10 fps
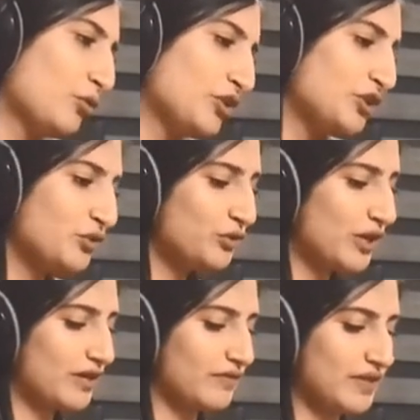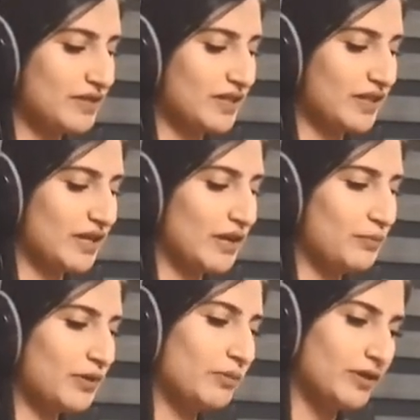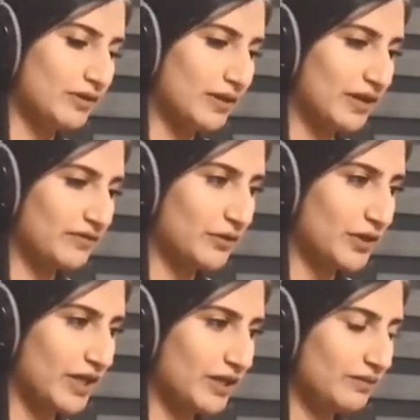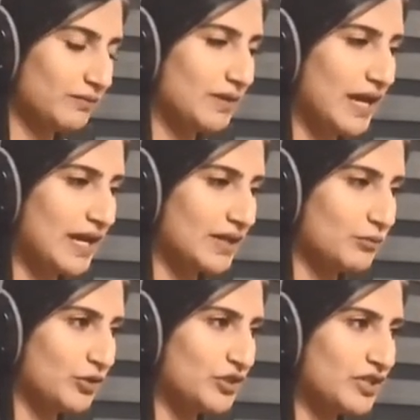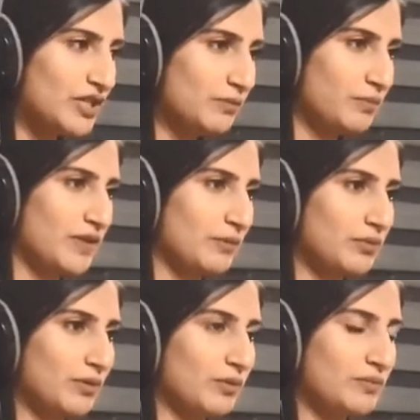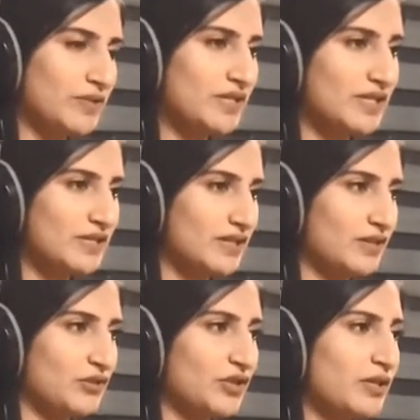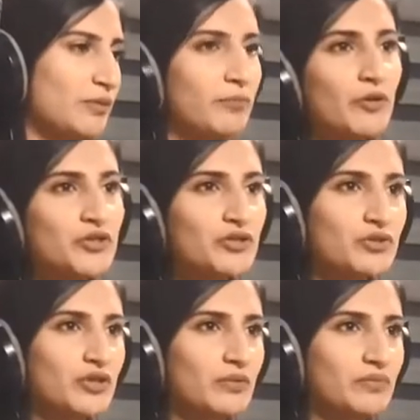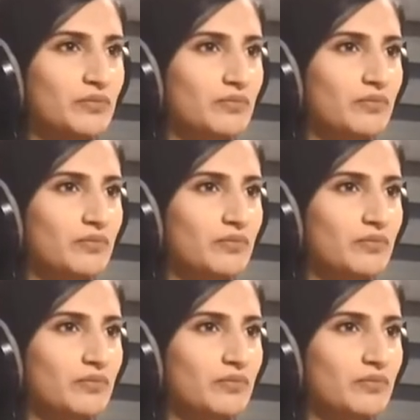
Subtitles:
When you do have, let's say, a problem in life, okay, and when you keep that problem seated, you keep it bottled up,